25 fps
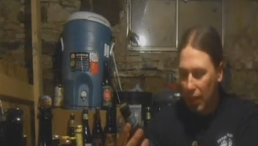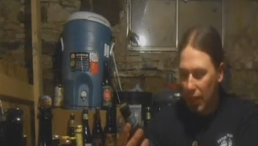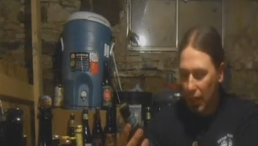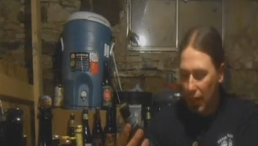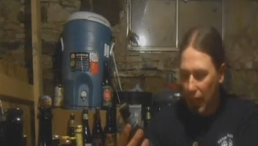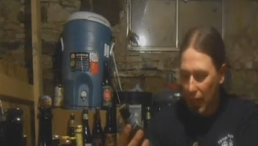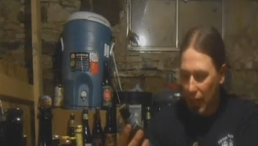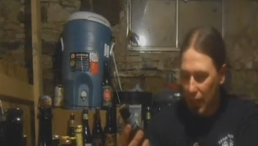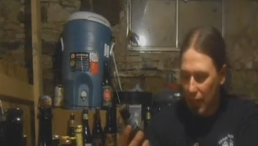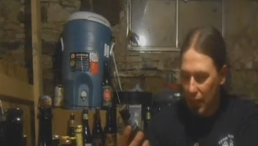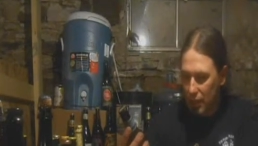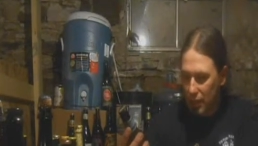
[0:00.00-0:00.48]

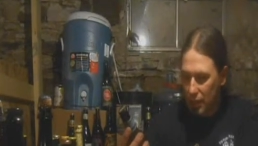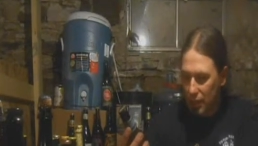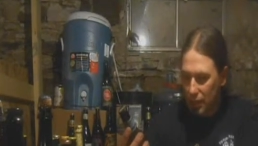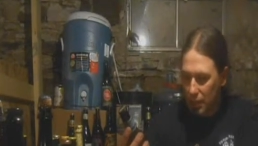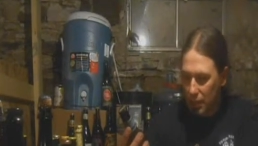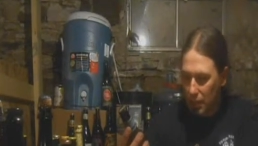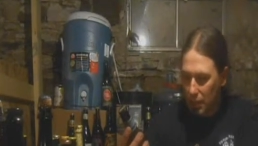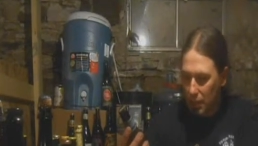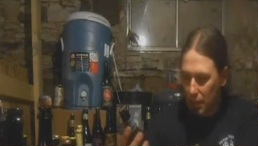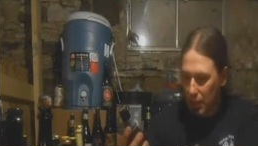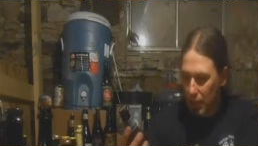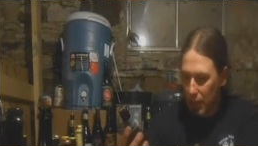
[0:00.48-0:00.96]
And let's
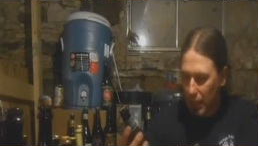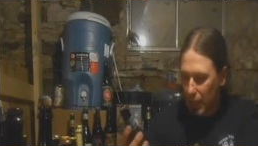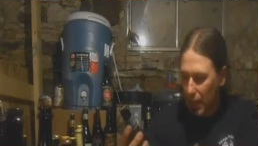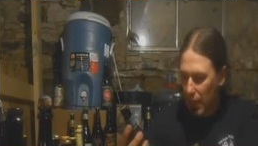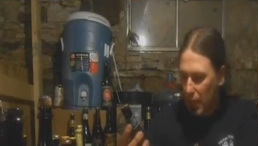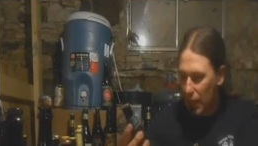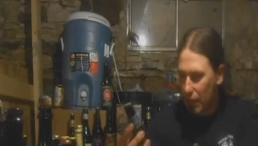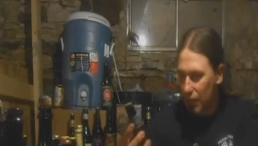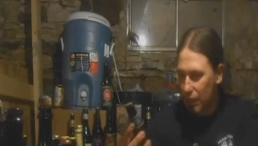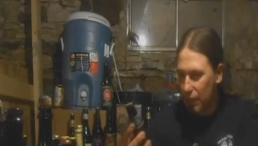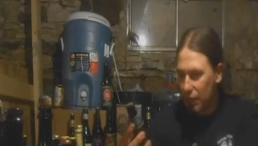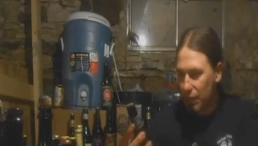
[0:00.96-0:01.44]
see what we
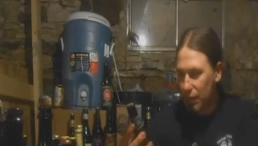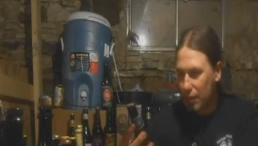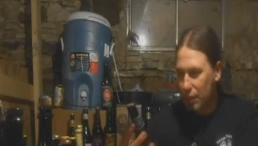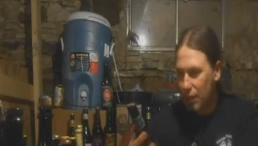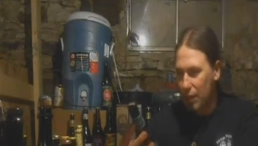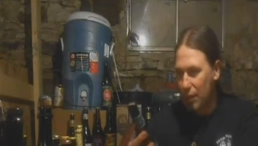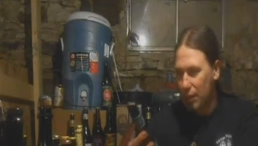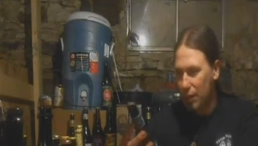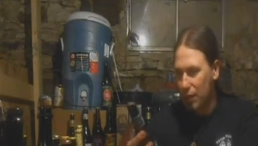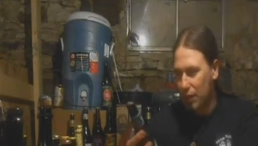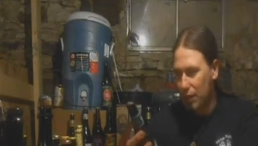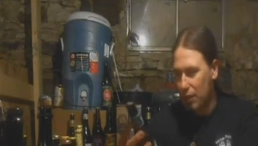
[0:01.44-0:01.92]
got in for
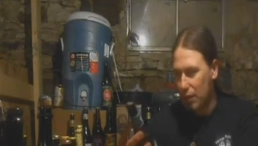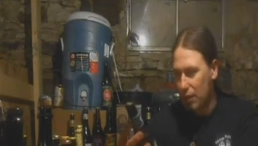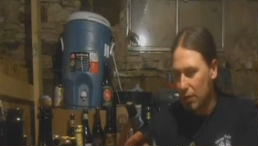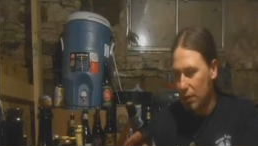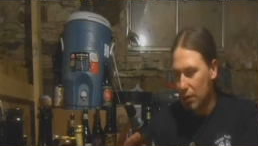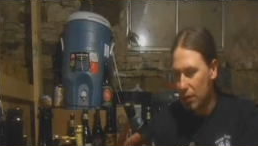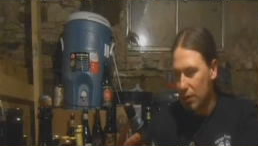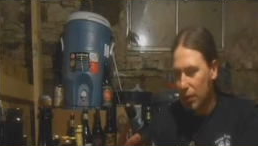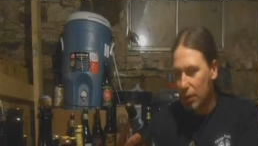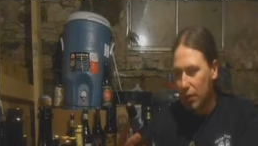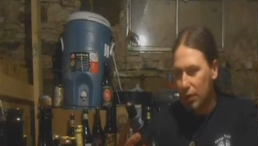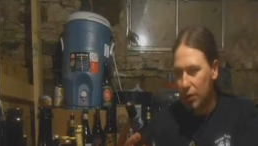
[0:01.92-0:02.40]

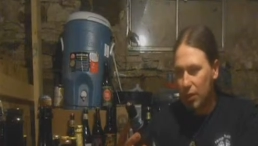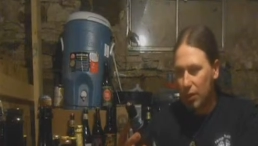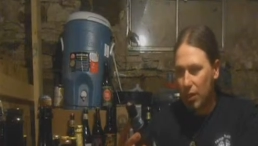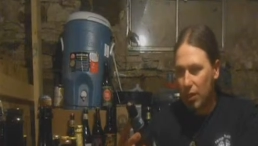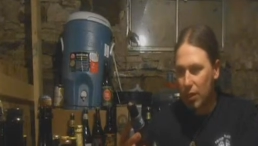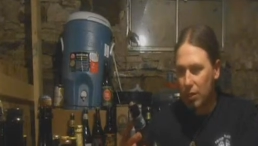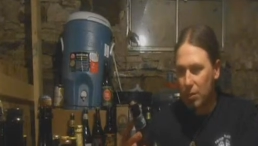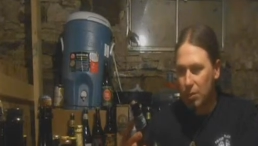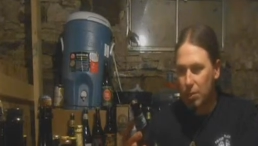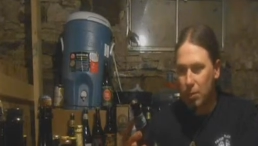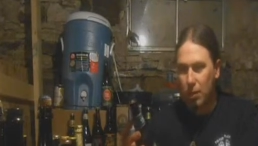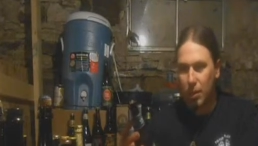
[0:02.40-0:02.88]
info.
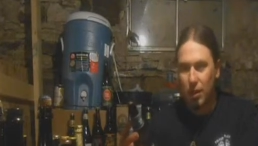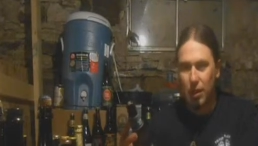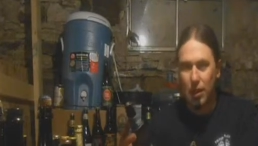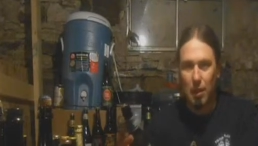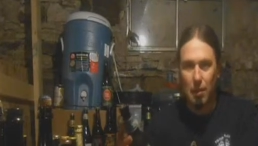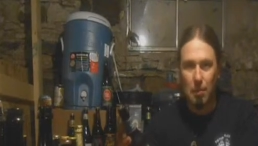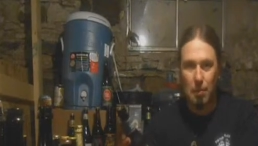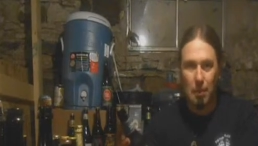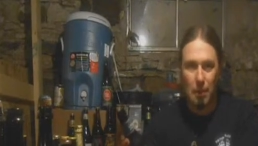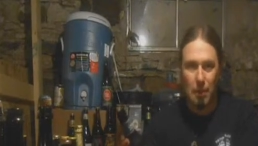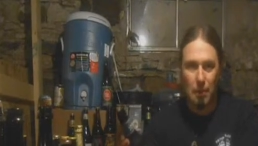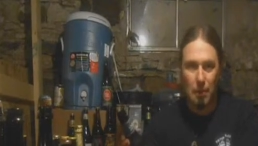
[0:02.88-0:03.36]
Yards Brewing
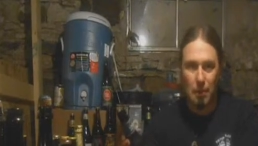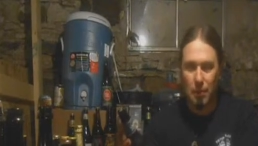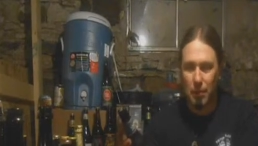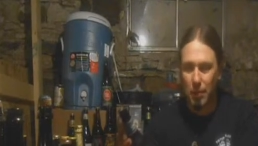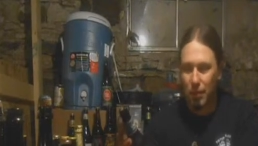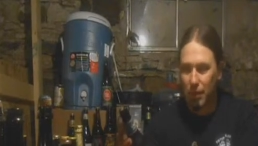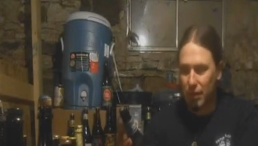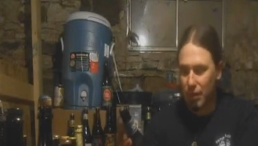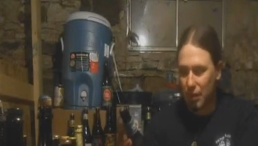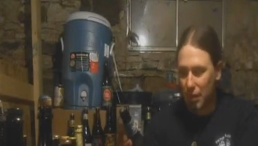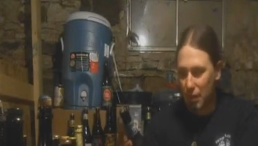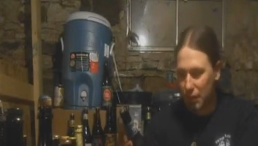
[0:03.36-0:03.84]
Company from
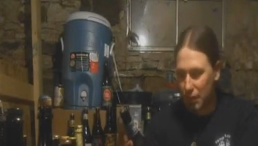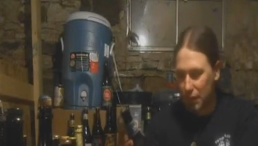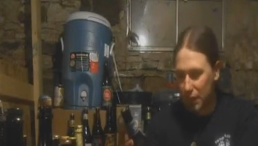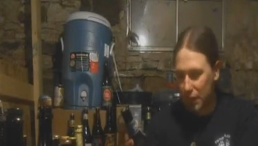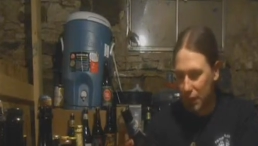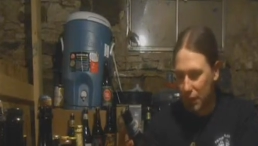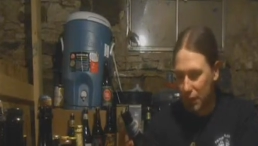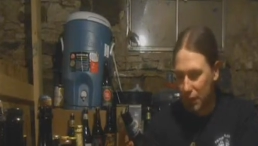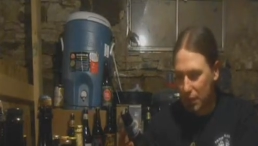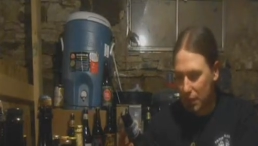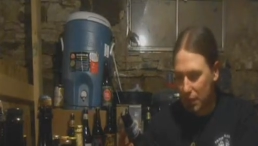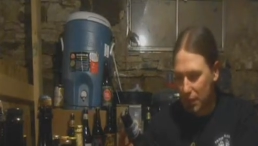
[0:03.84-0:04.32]

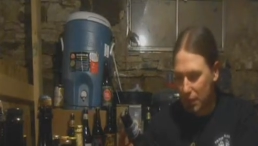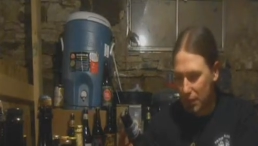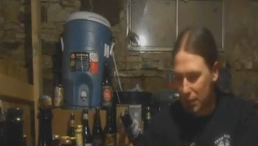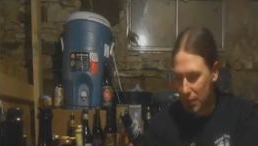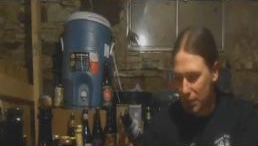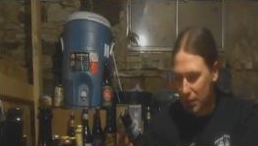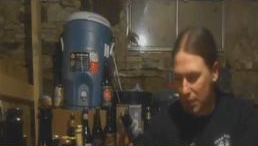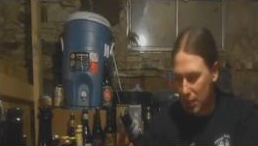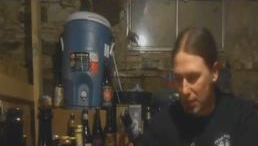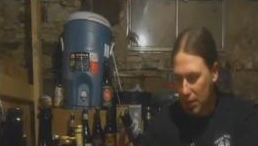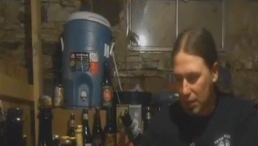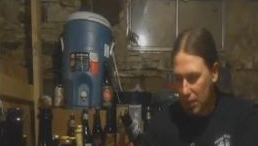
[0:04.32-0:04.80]
Philadelphia, of
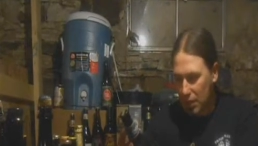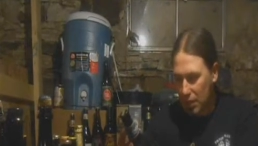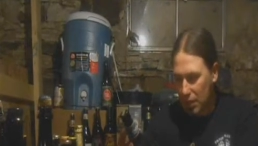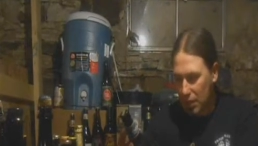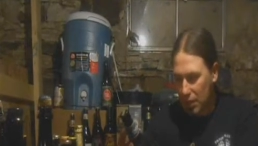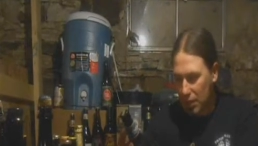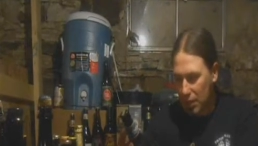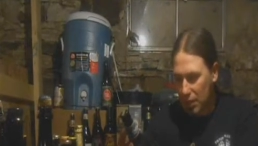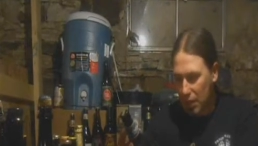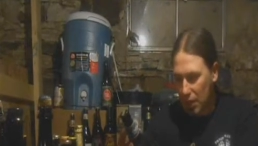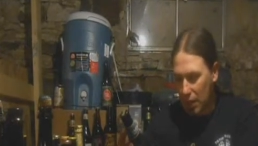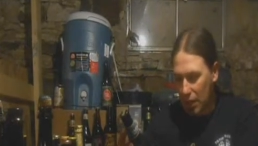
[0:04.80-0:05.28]
course.
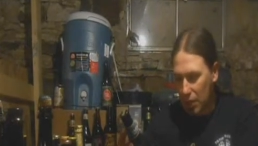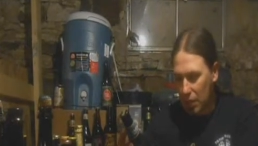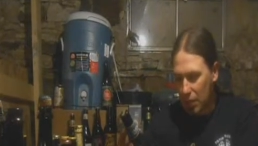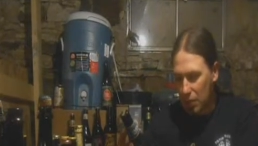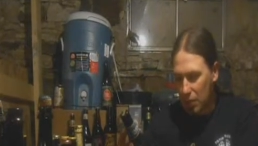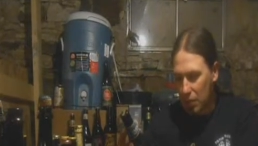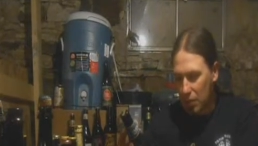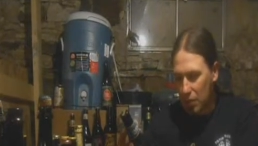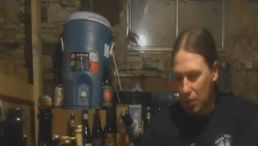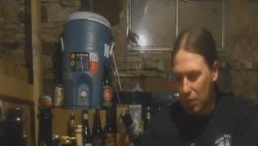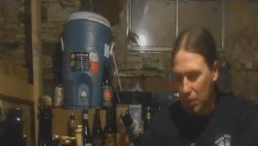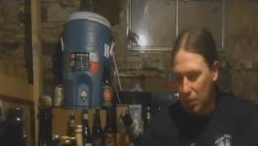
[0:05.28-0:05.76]

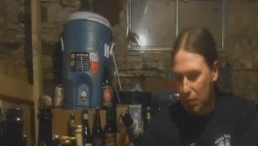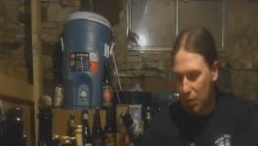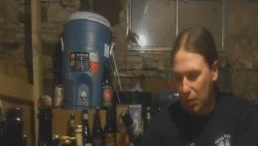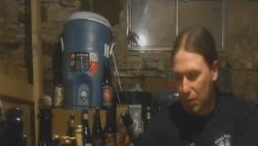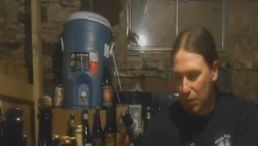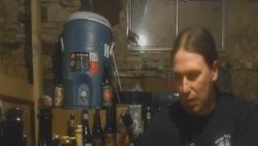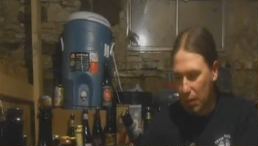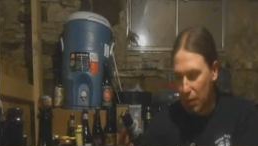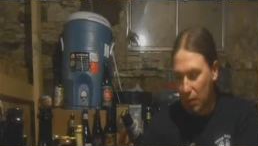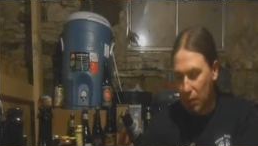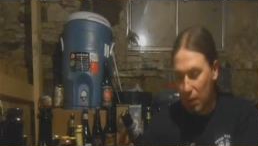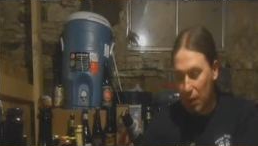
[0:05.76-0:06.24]
901
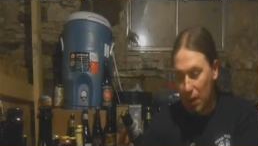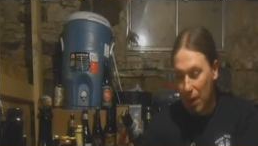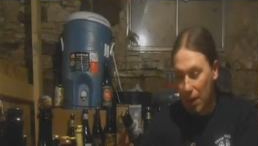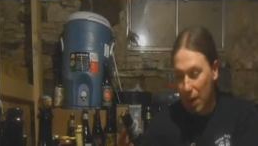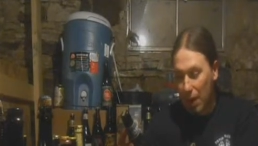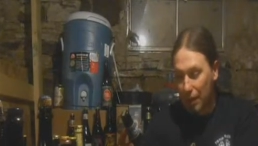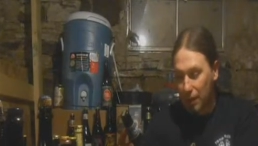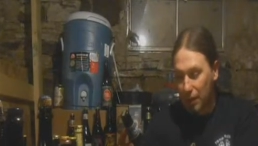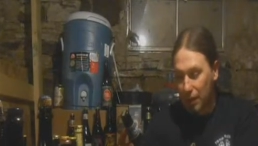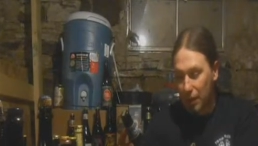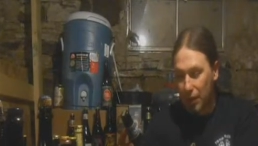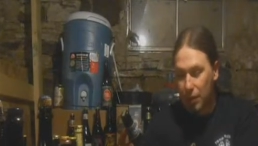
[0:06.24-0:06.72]
North Delaware
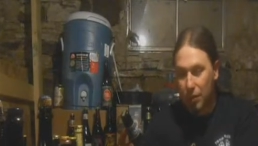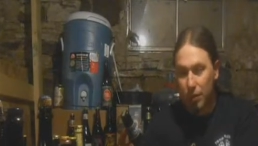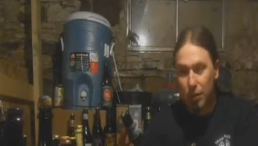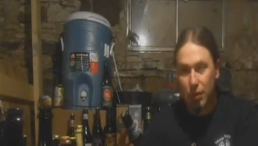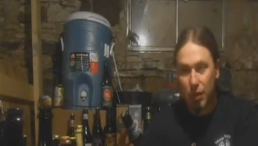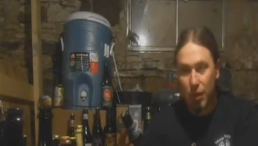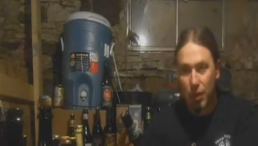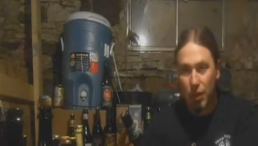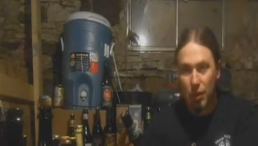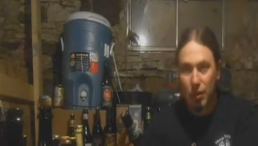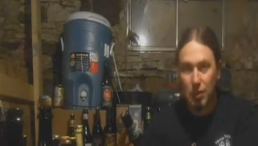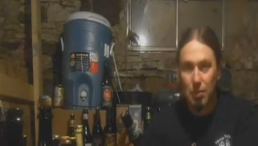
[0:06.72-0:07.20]
Avenue,
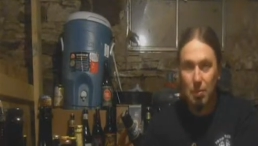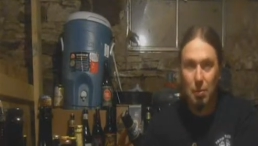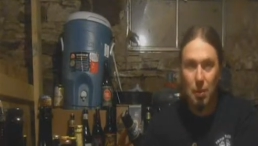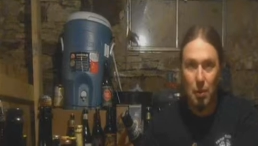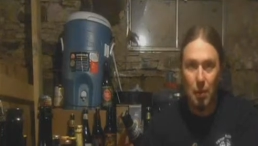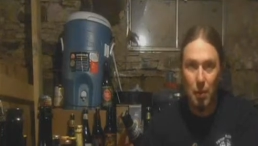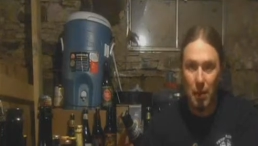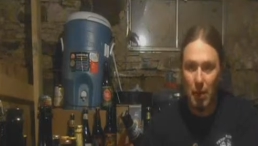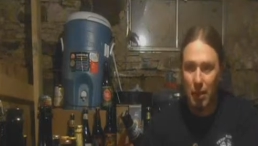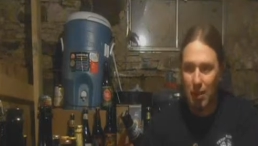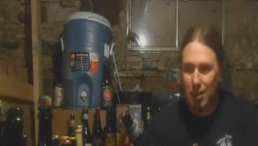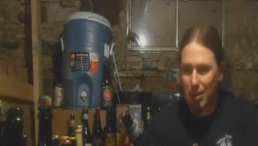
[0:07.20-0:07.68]

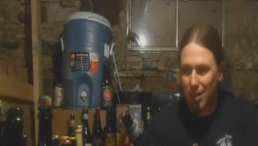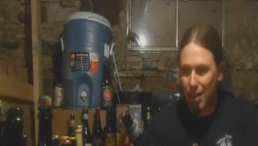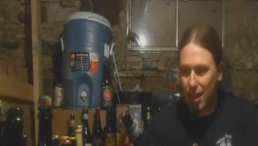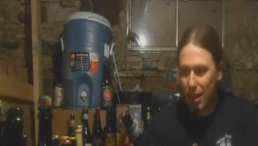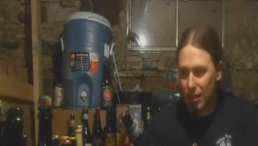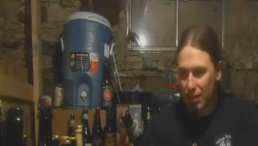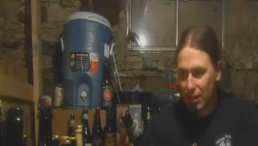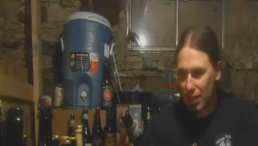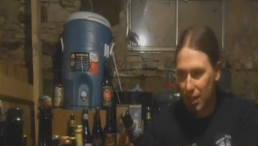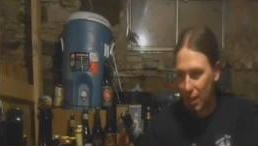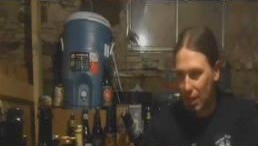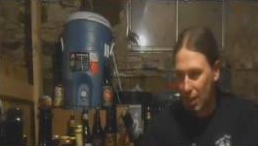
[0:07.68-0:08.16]

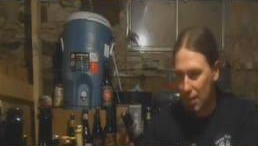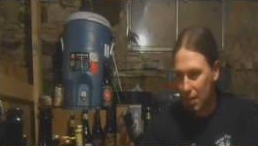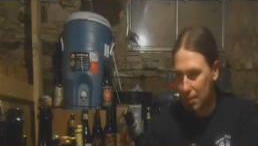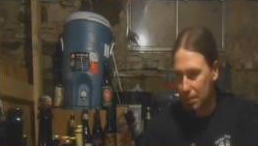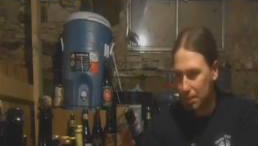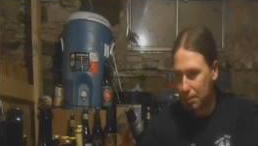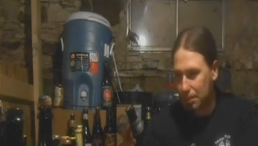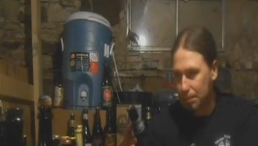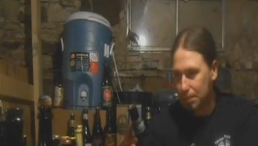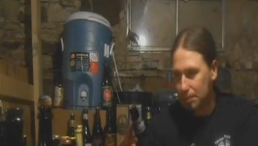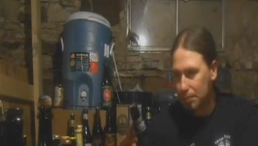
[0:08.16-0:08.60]
yardsbrewing.com.